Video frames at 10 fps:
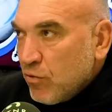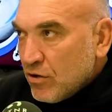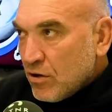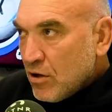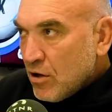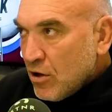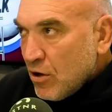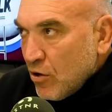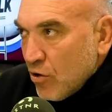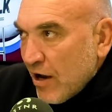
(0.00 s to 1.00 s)
want
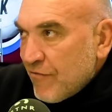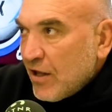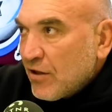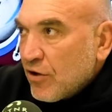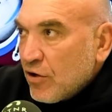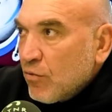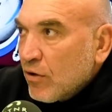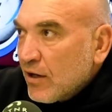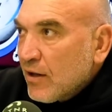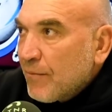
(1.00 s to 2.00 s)
everything that you
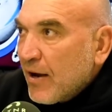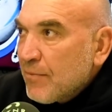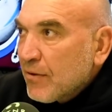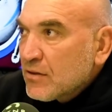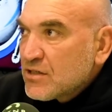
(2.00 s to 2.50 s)
want in the paper.